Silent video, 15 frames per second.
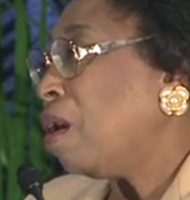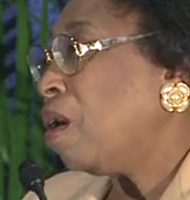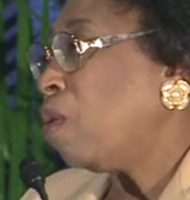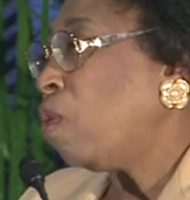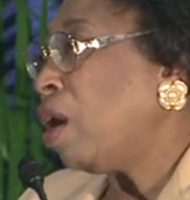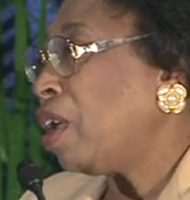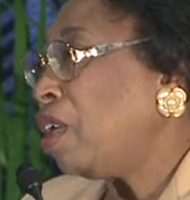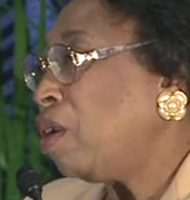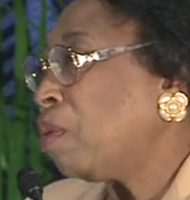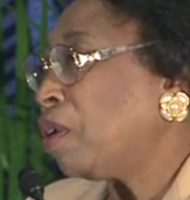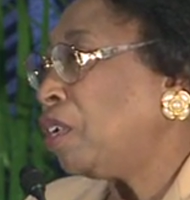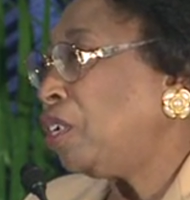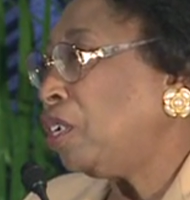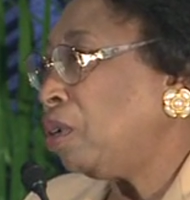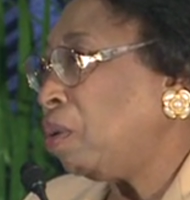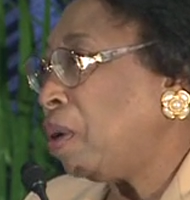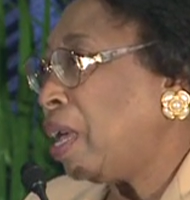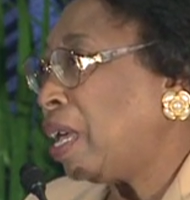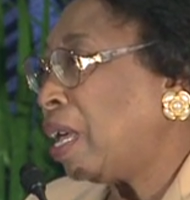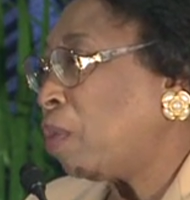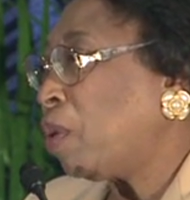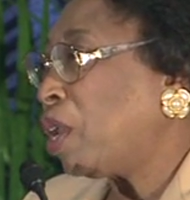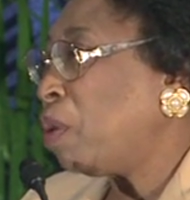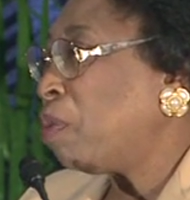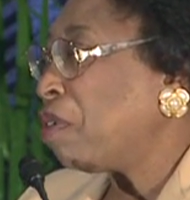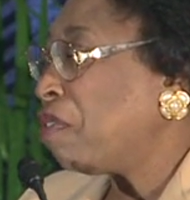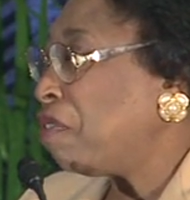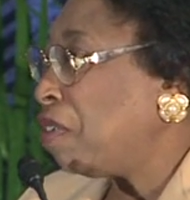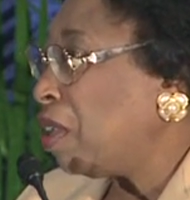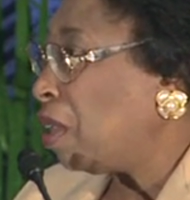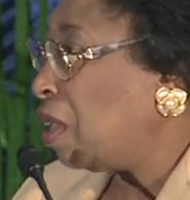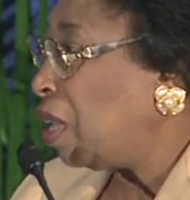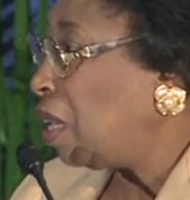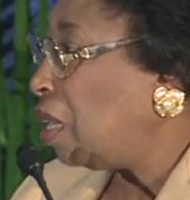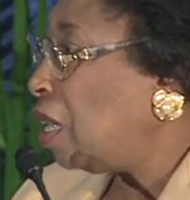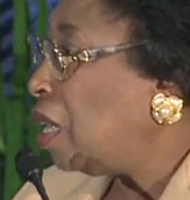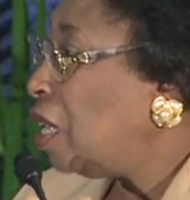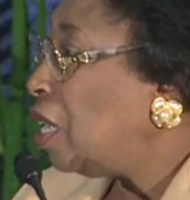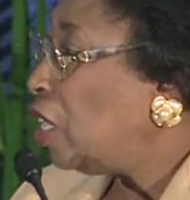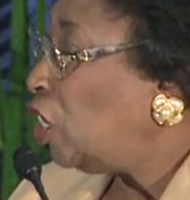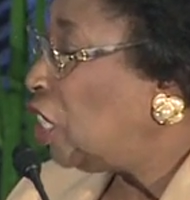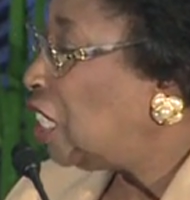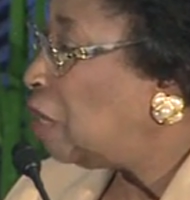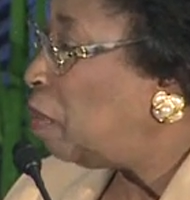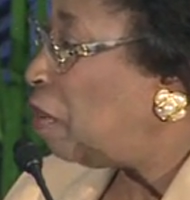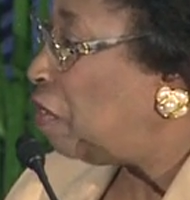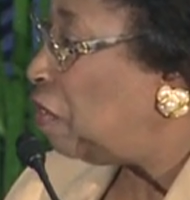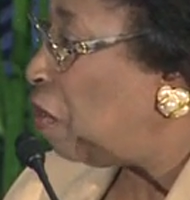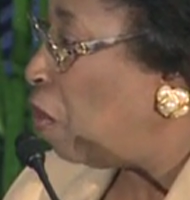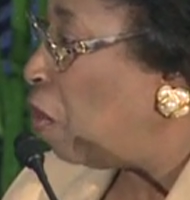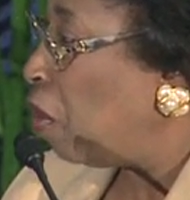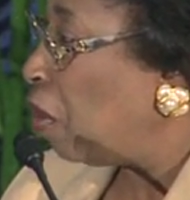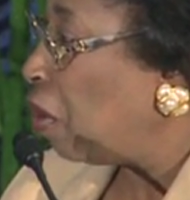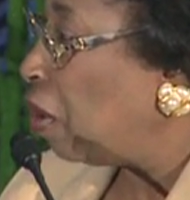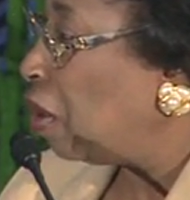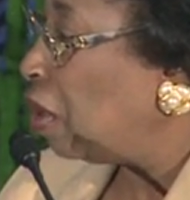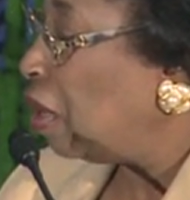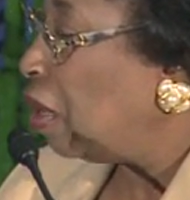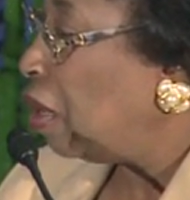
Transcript: what you were doing and what you were feeling just before